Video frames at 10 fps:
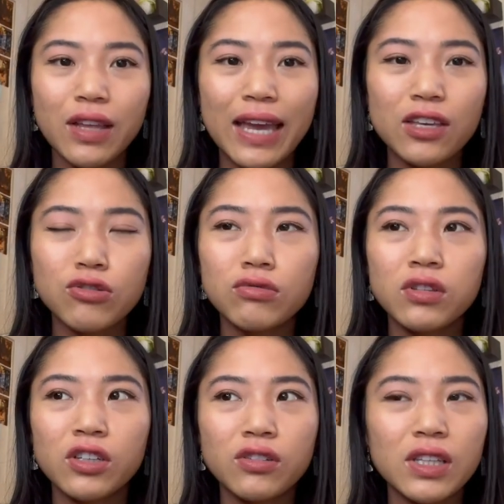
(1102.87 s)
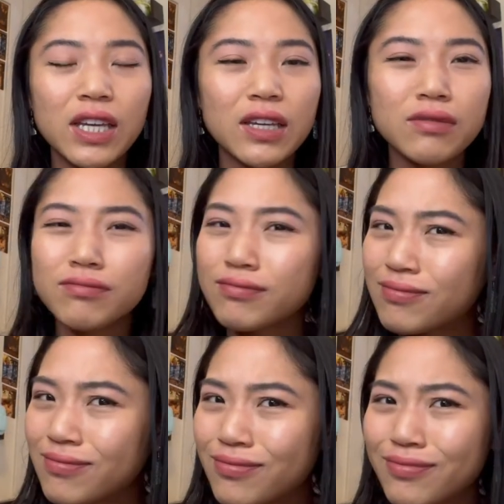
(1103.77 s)
Like, you literally,
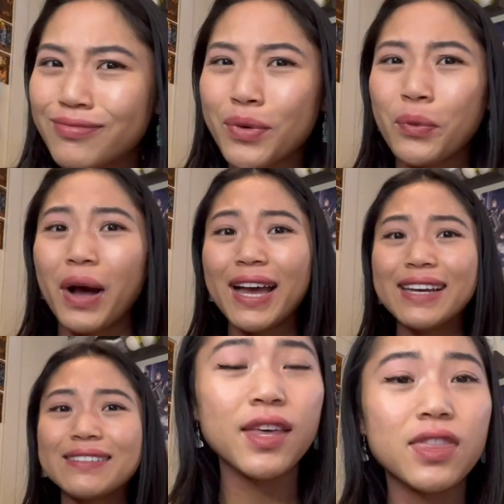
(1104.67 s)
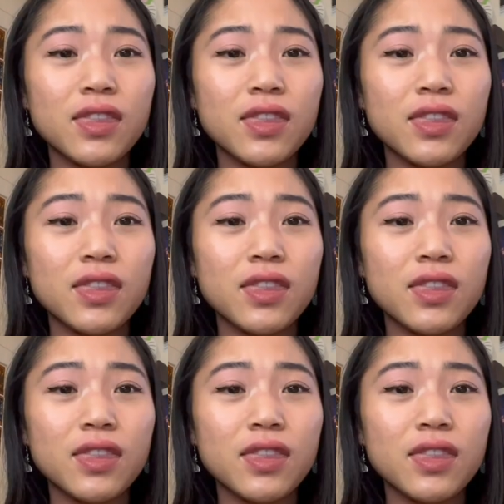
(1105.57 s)
what?